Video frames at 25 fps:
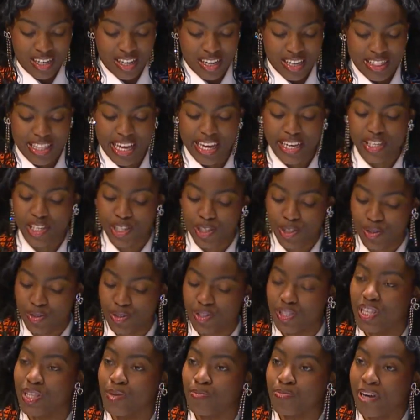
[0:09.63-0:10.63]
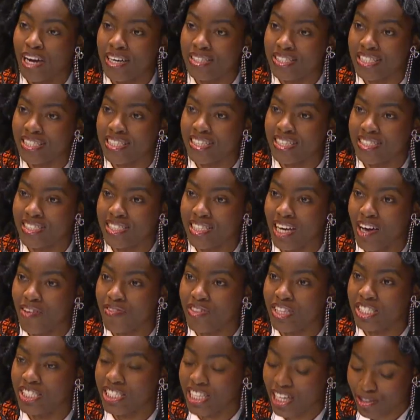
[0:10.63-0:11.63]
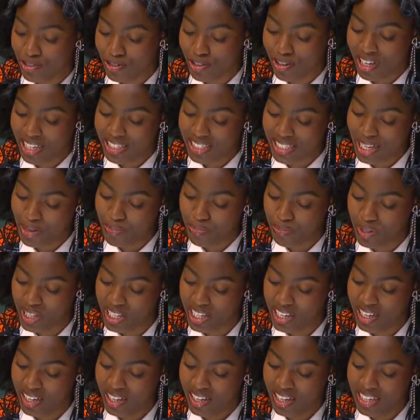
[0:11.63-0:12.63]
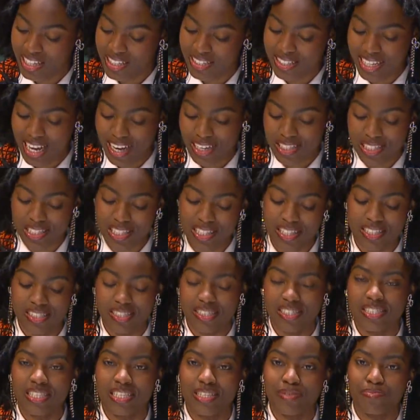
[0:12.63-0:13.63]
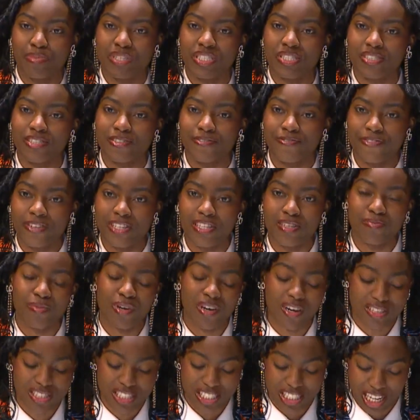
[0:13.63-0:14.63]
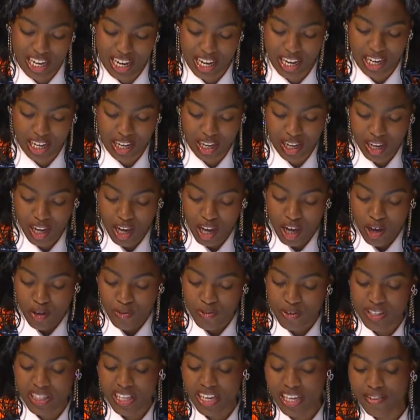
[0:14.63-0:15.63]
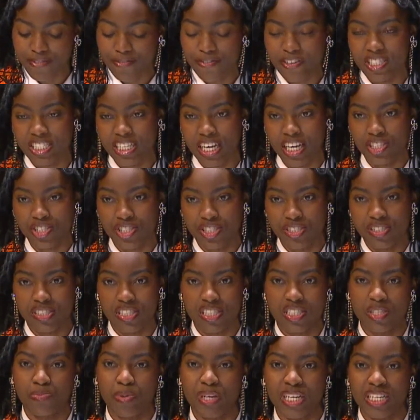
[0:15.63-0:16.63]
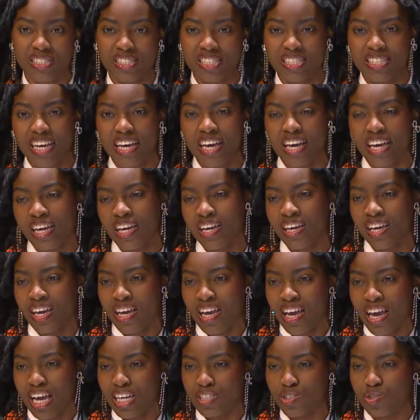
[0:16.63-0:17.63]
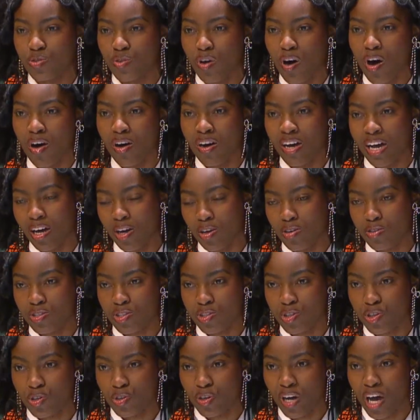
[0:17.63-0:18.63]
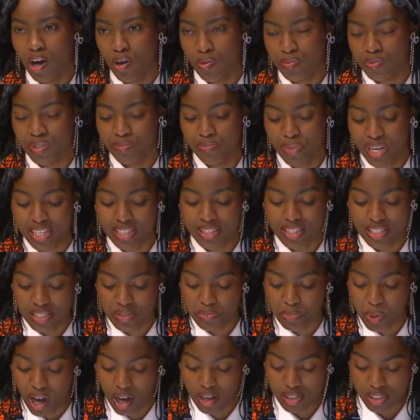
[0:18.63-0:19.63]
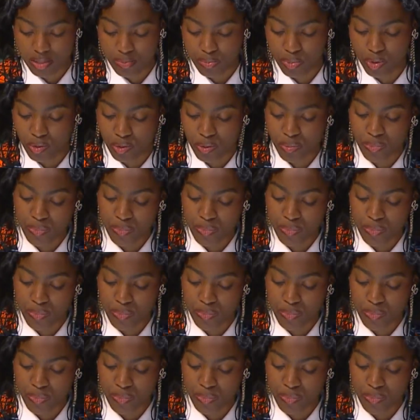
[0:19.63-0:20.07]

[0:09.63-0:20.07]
Thank you to the President of the General Assembly, His Excellency Mr. Philemon Yang, for the invitation to speak today, and to all else who helped make this possible.